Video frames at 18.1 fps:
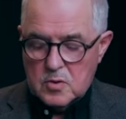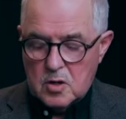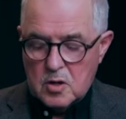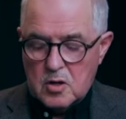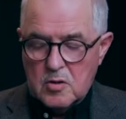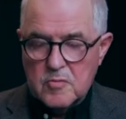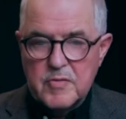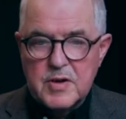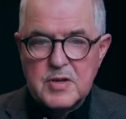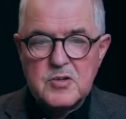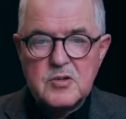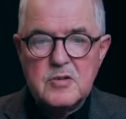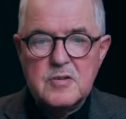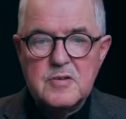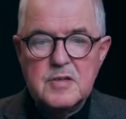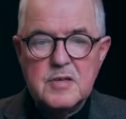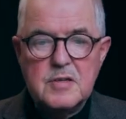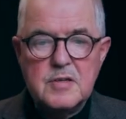a
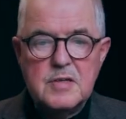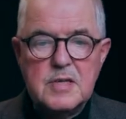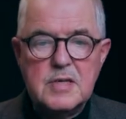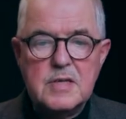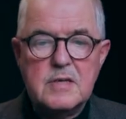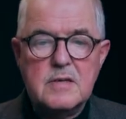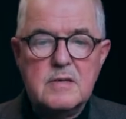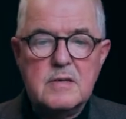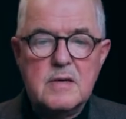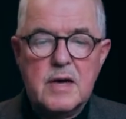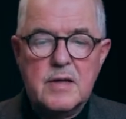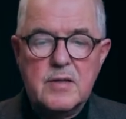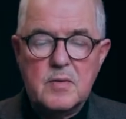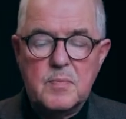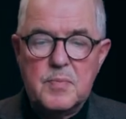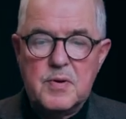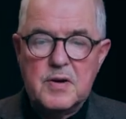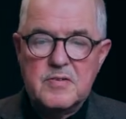conventional technique
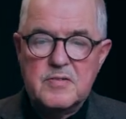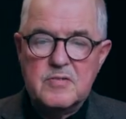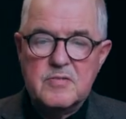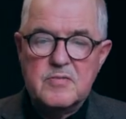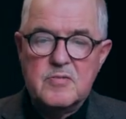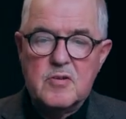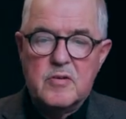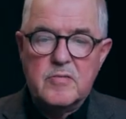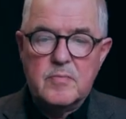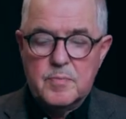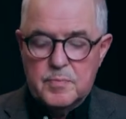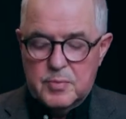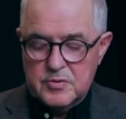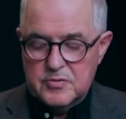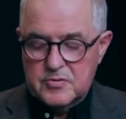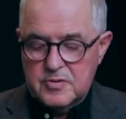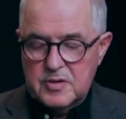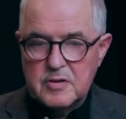and the presence of
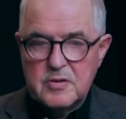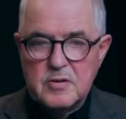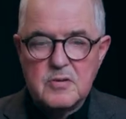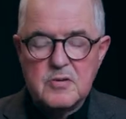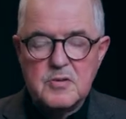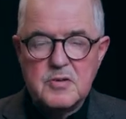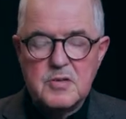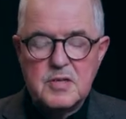posterior